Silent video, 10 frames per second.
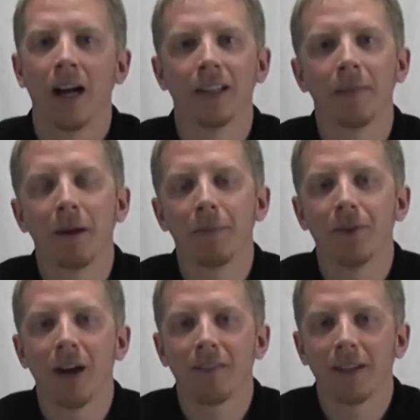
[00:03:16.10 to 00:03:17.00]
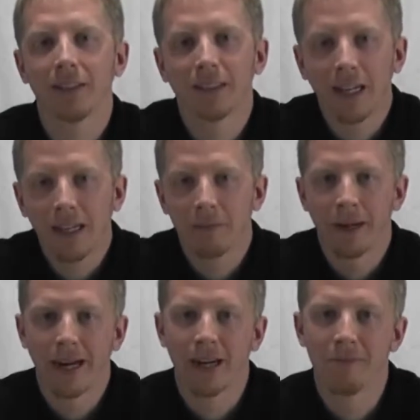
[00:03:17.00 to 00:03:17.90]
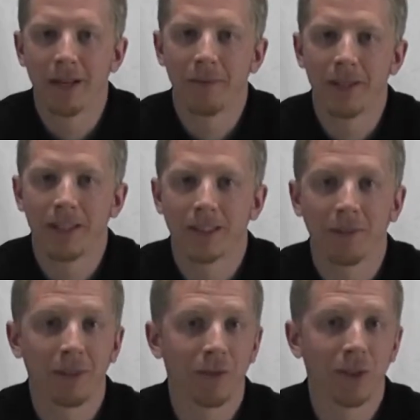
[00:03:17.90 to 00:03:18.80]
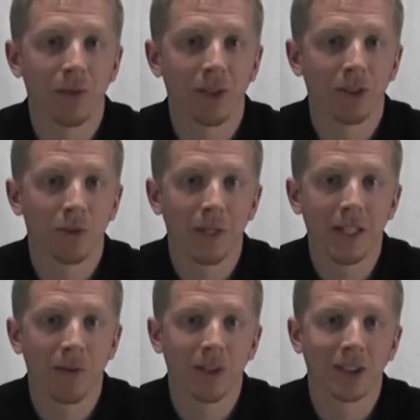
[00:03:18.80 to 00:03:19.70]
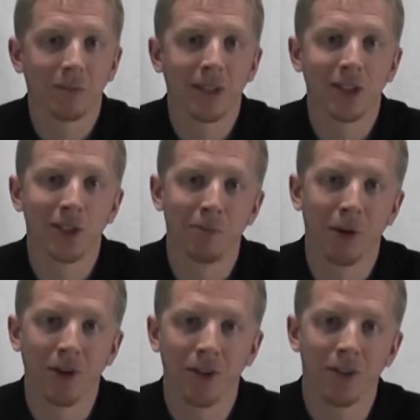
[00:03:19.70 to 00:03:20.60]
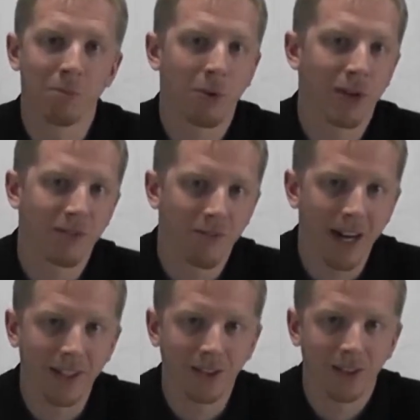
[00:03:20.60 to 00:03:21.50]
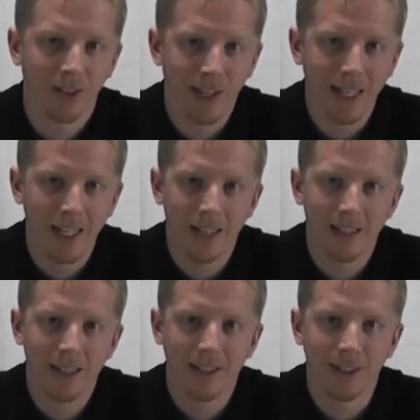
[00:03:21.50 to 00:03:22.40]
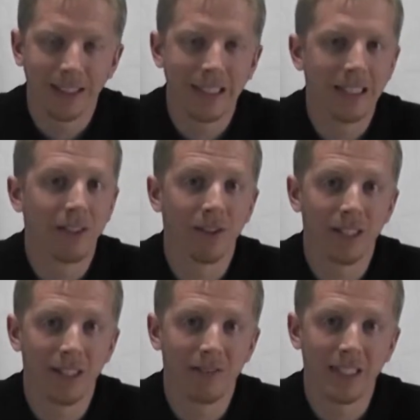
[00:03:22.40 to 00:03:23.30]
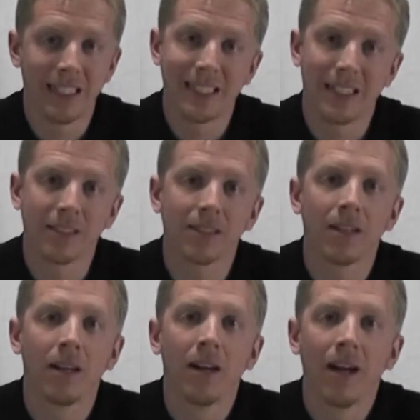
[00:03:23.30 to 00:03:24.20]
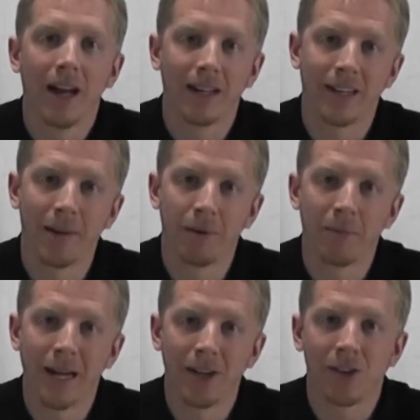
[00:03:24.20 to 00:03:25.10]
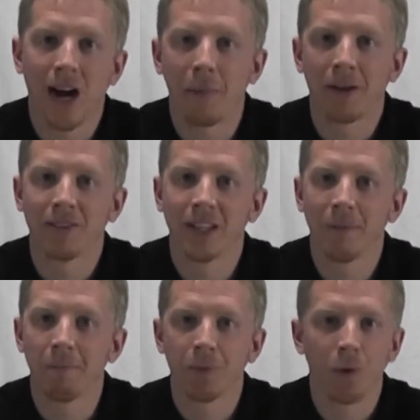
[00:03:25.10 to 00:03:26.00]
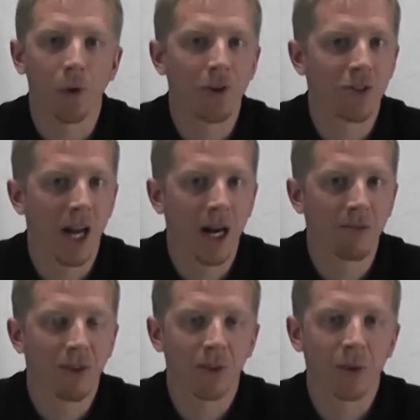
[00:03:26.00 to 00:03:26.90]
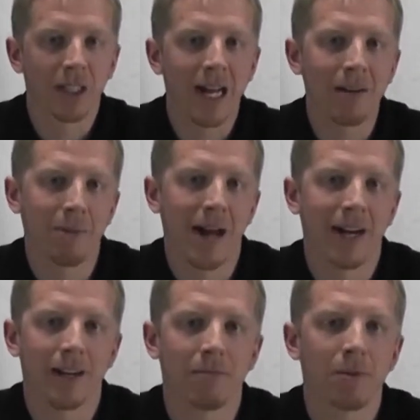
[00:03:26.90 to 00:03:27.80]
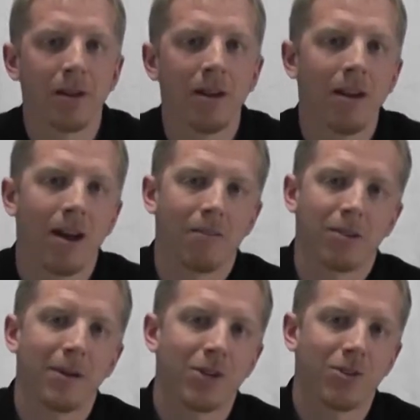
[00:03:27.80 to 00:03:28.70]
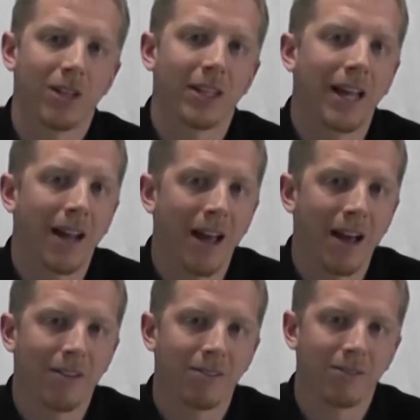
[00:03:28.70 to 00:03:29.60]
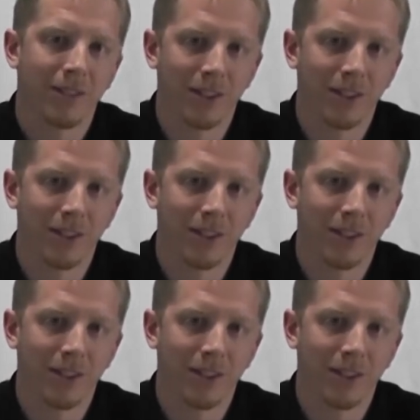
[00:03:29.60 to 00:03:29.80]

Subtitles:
And then maybe you have a second backup. Maybe it's something where once a week or once a month you burn your important files to a CD or a DVD disc and keep a manual copy of them. Or you sign up for an online backup to make sure that they have,